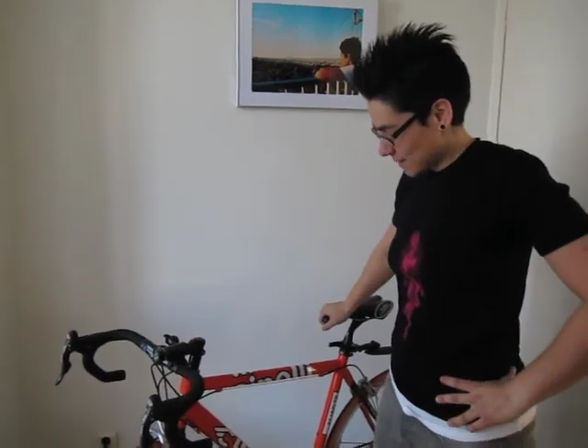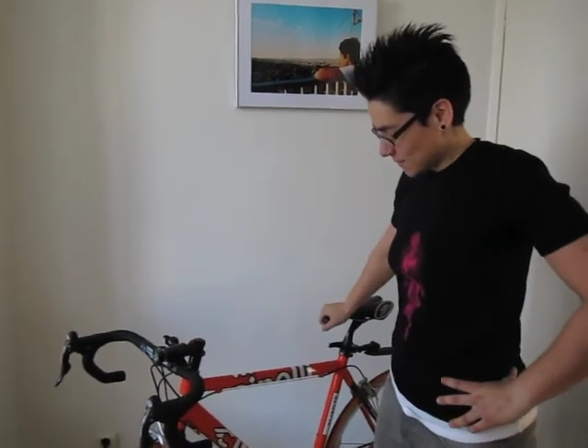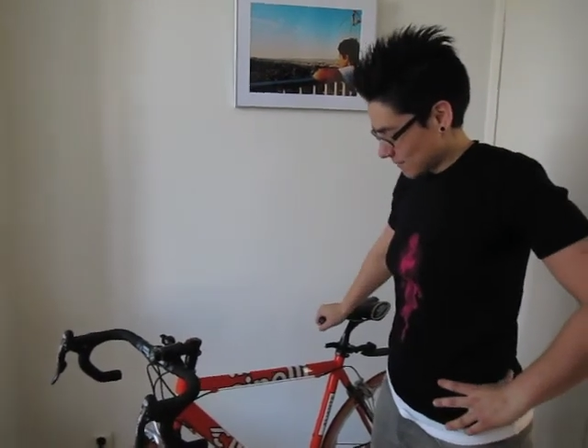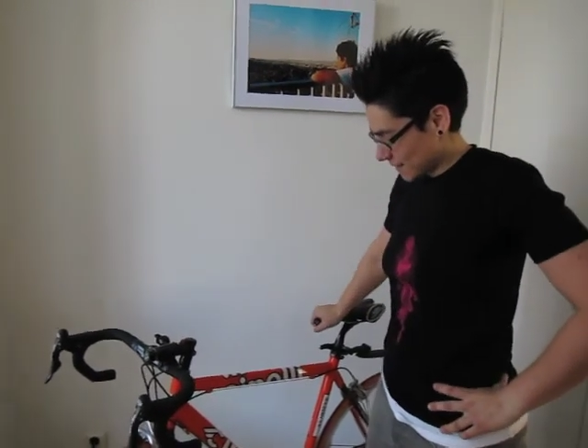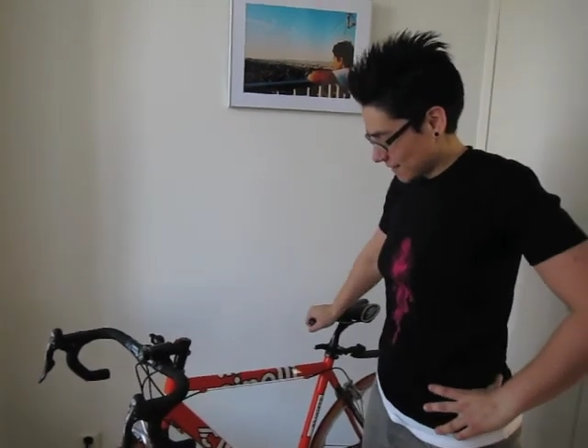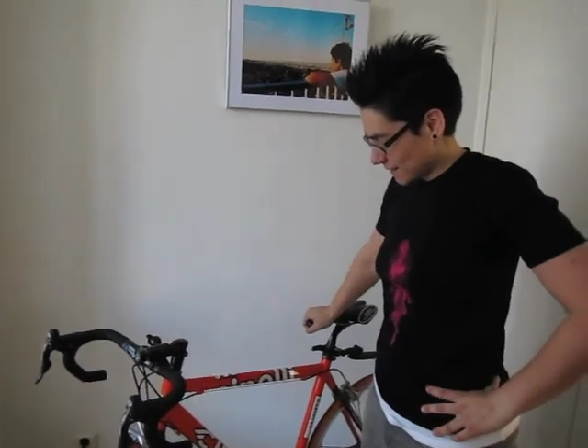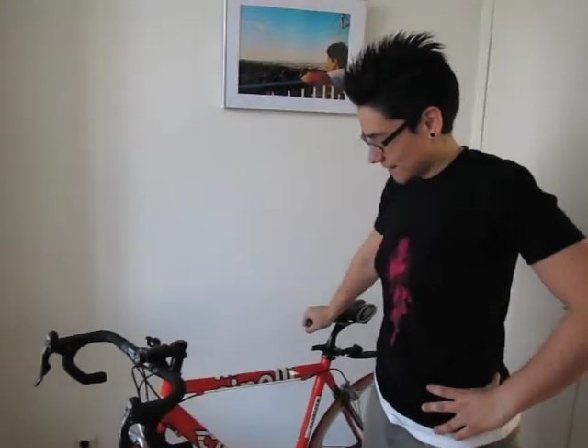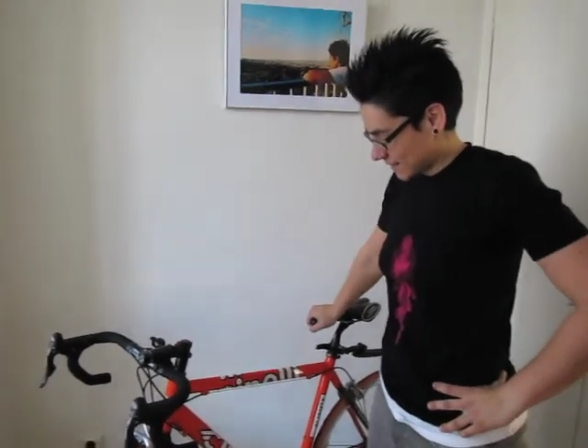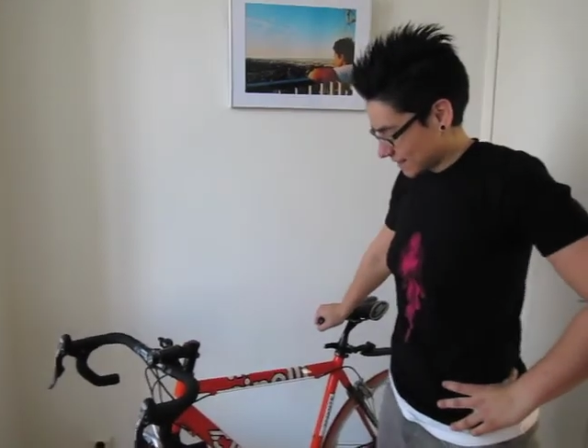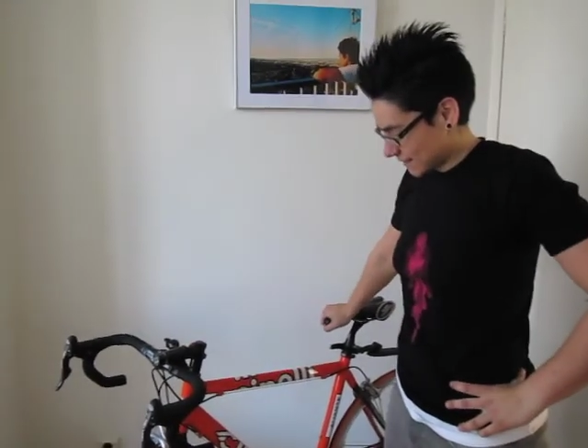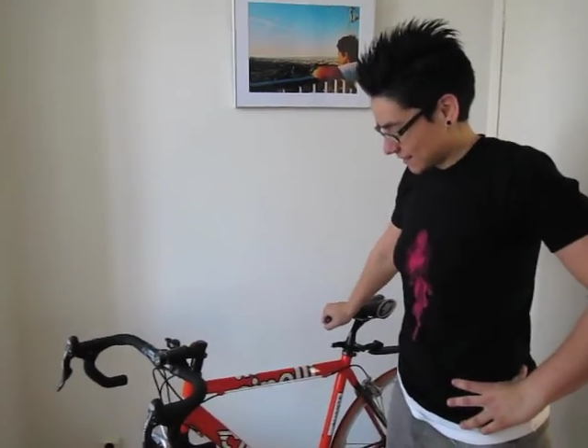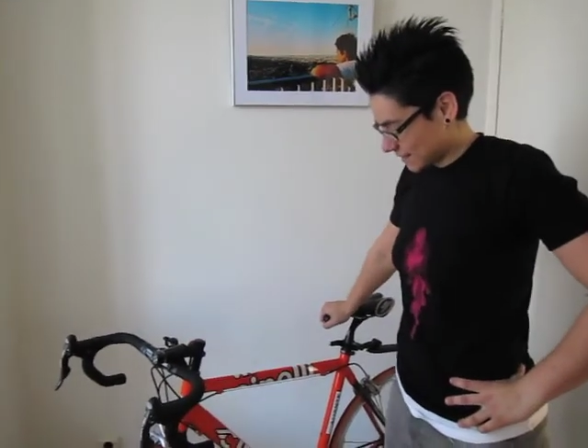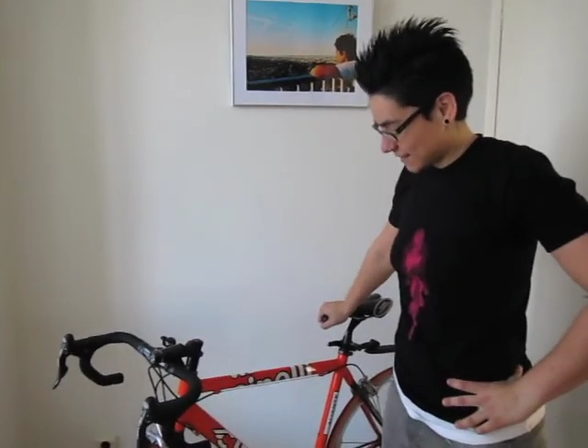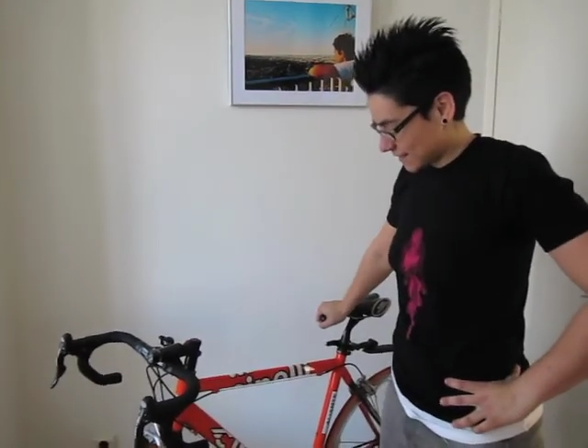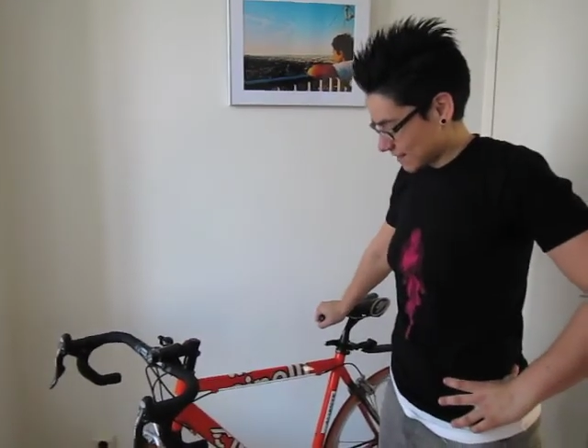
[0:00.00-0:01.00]

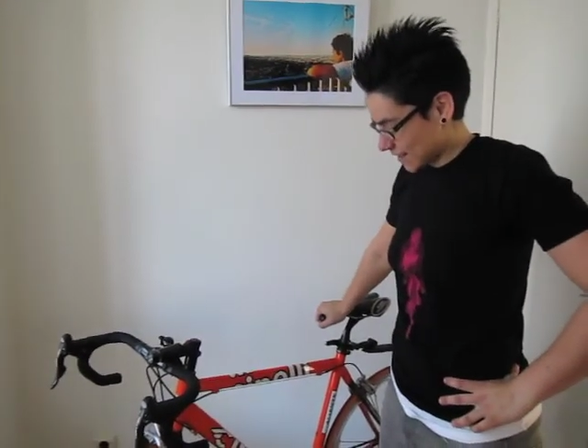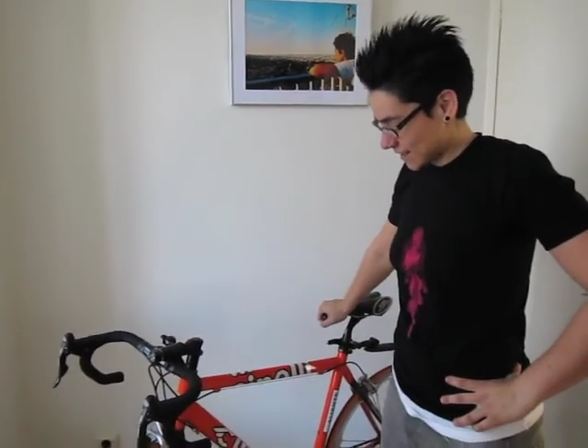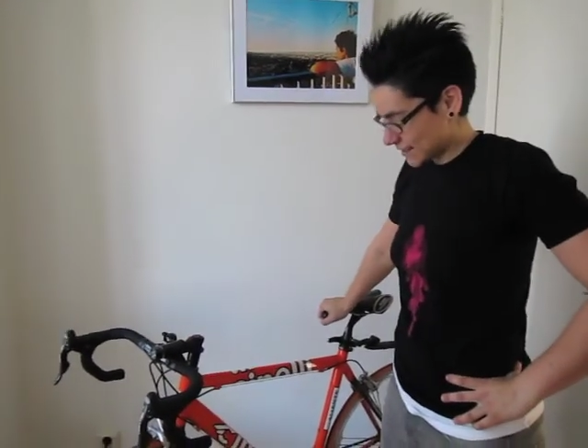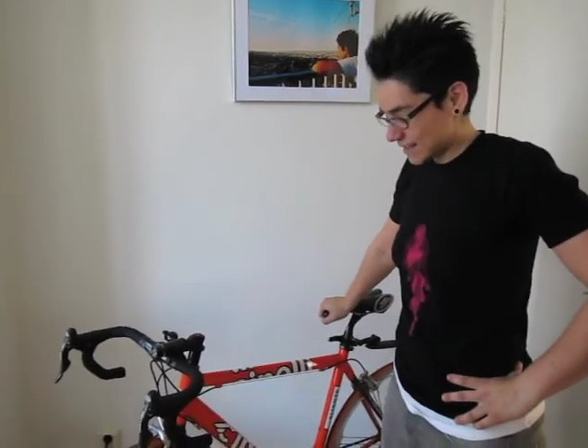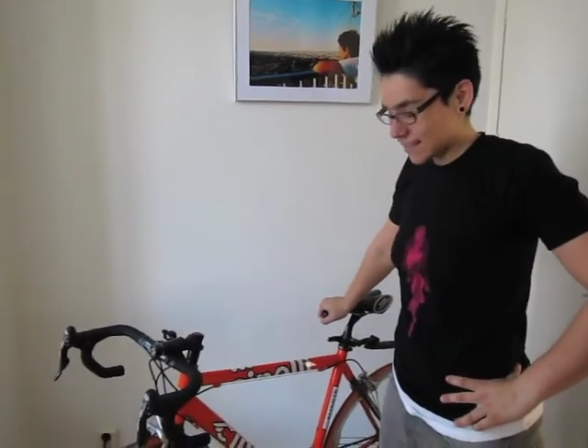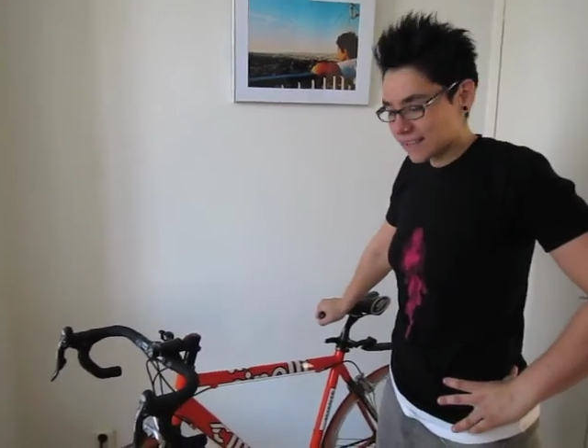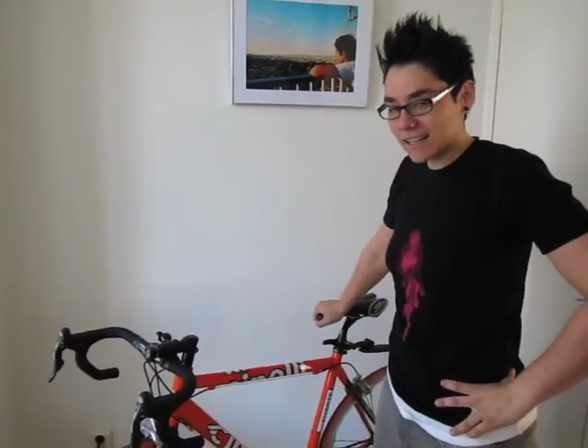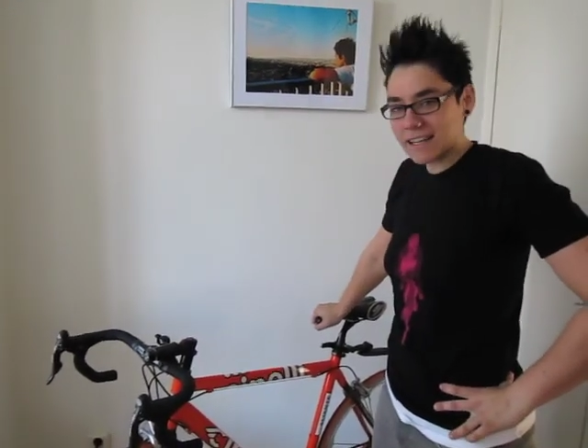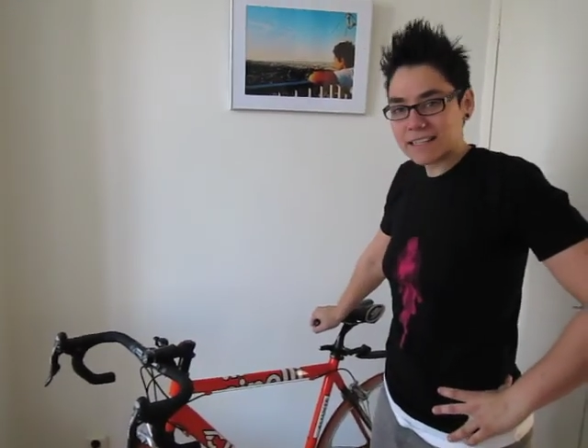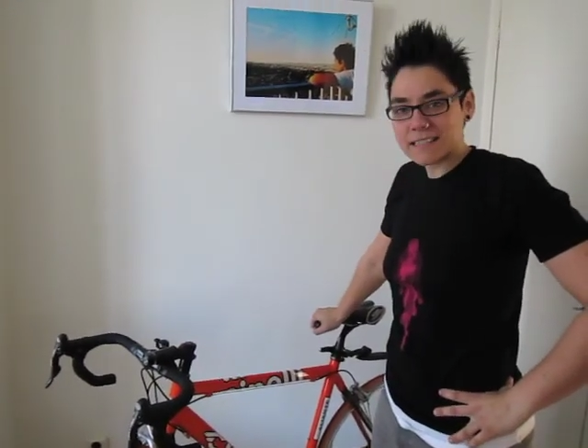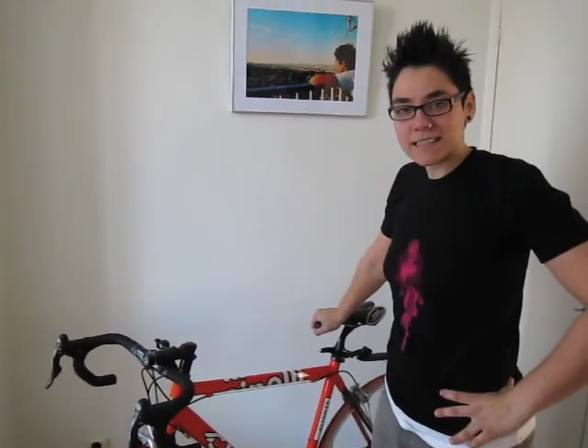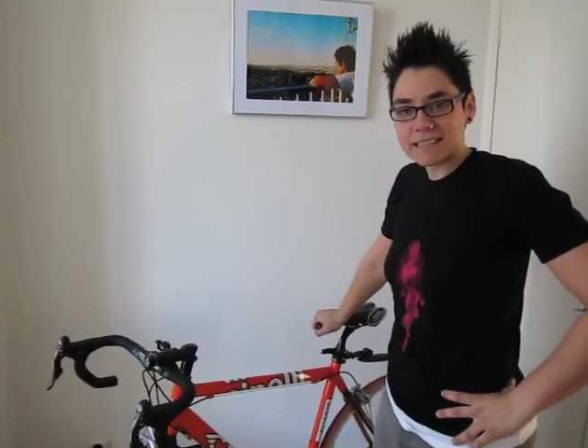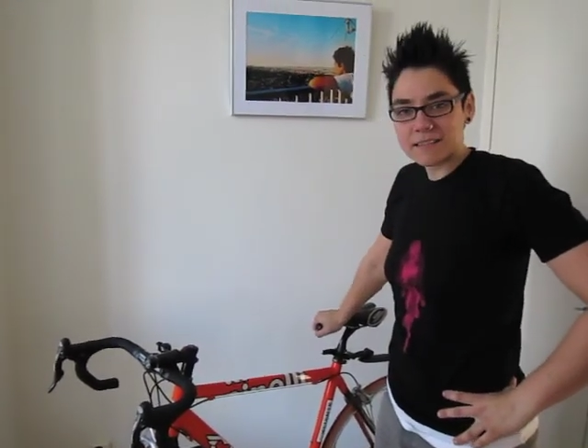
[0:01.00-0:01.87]
It's nice and light.